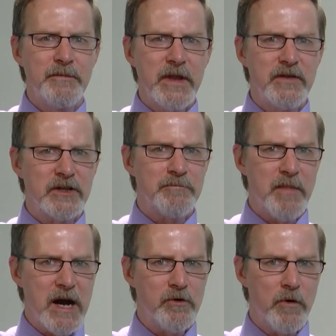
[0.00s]
This
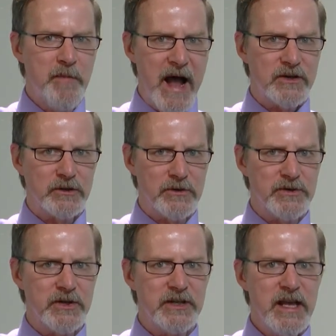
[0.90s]
micro
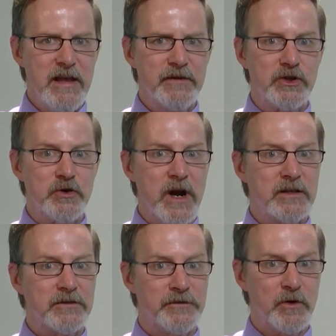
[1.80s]
bachelor's is even
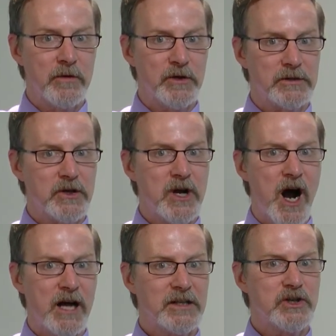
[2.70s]
transferable to
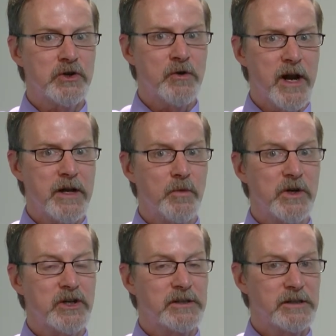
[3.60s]
college credit,
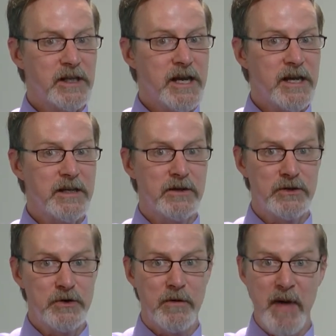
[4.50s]
which can lead
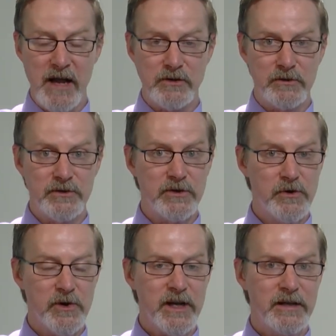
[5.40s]
to a bachelor's
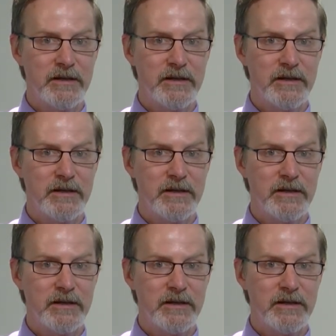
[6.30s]
degree.